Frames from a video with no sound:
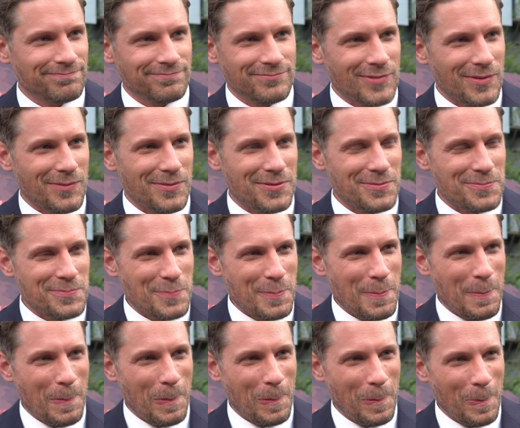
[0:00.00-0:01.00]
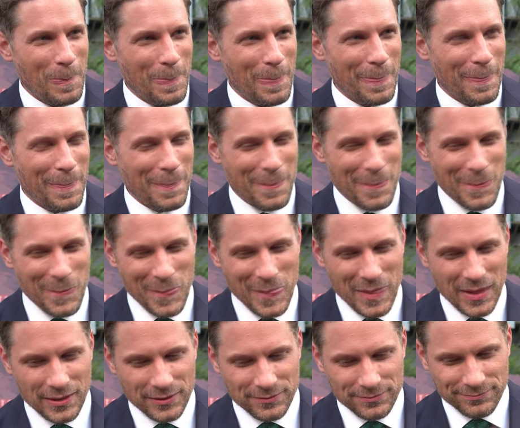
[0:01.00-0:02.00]
Do you have any real feuds
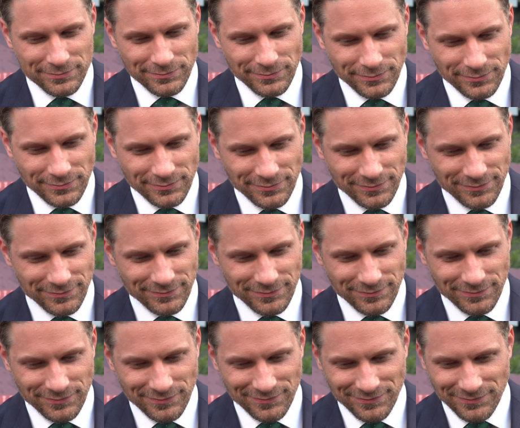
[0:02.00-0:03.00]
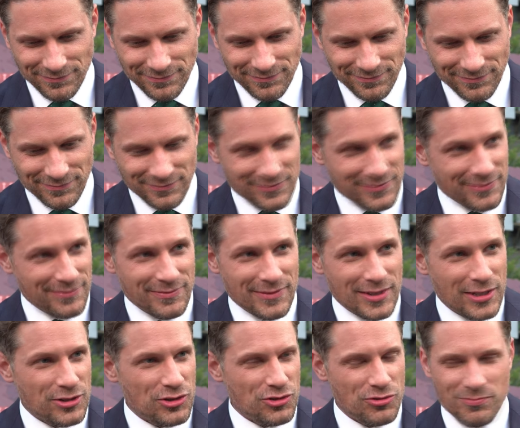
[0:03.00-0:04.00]
going on in your life, or have you been in a
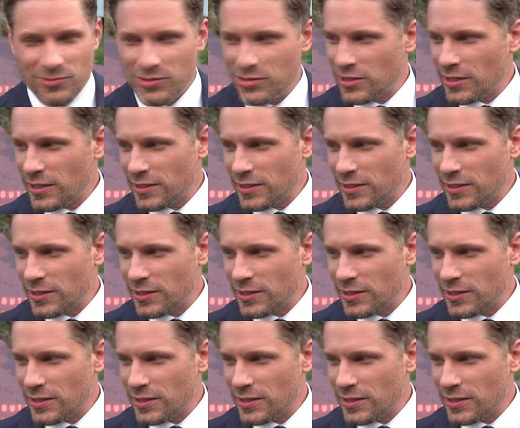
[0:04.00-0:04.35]
real family feud?